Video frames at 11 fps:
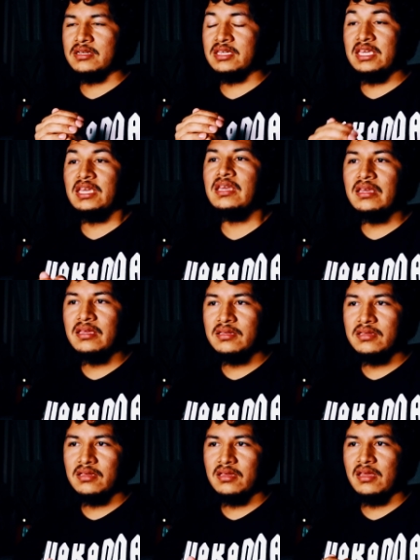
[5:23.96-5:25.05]
key
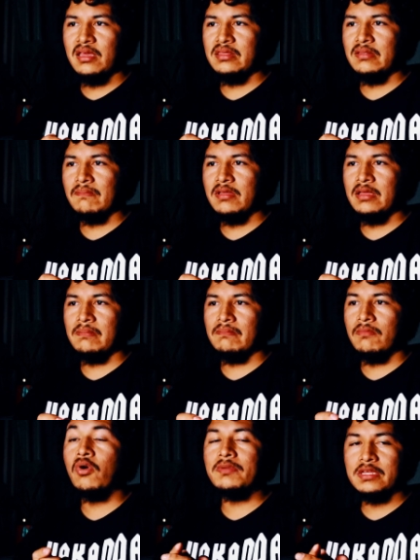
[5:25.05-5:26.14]
in
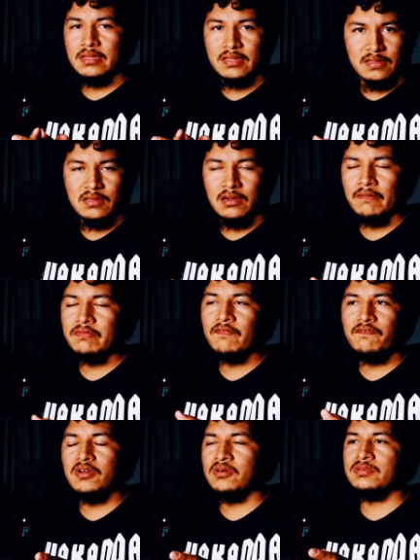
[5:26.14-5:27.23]
moments of the
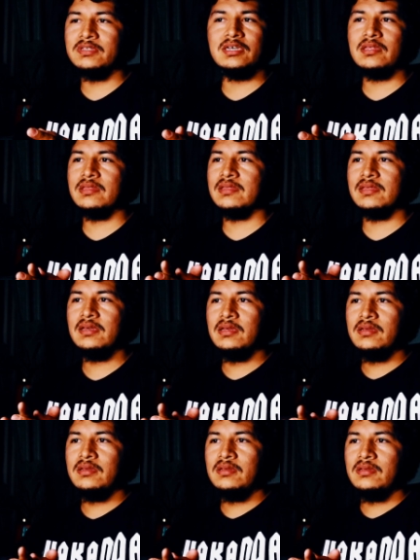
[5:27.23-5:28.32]
film, because
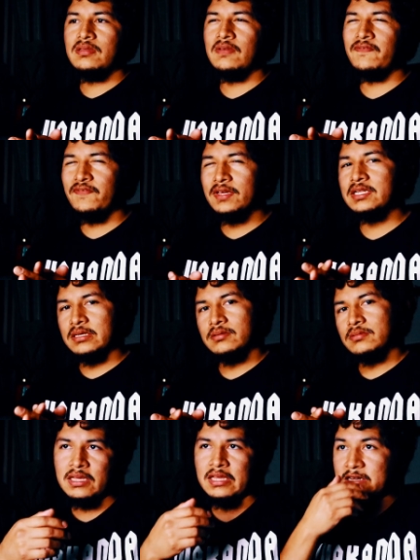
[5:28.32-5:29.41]
you feel it.
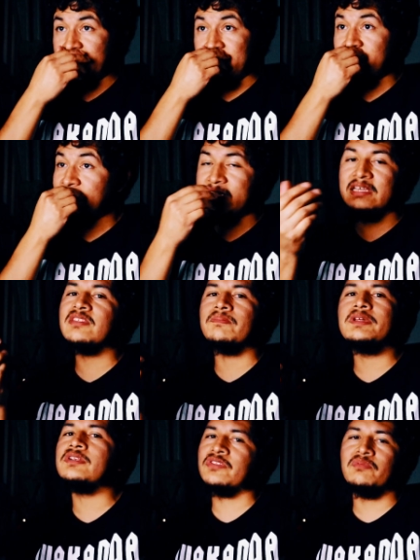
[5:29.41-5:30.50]
It really is a
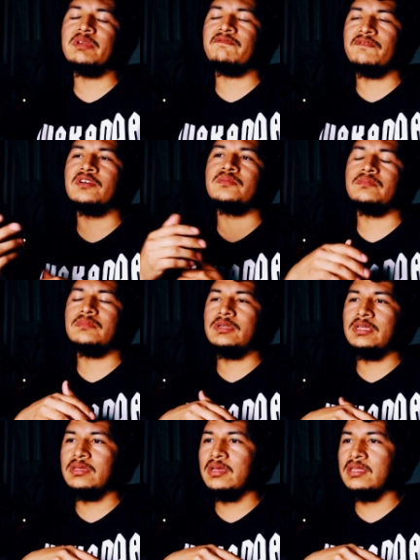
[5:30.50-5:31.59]
bittersweet film
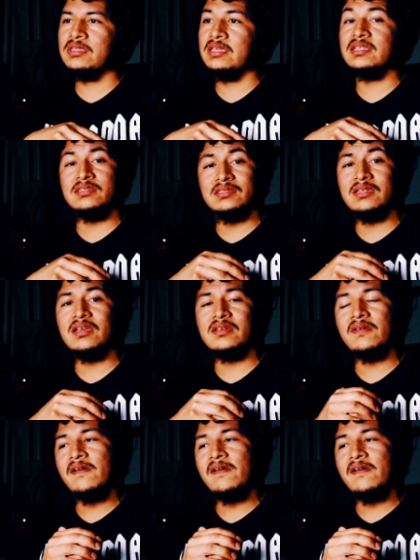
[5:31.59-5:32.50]
at the end of the day,